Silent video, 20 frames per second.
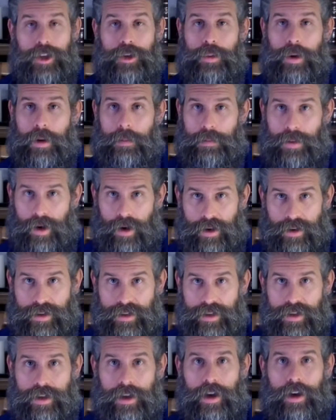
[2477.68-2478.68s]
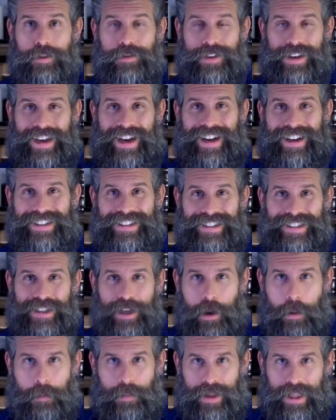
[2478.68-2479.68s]
You are part of God's
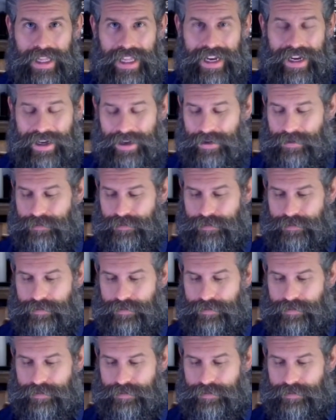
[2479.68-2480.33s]
plan.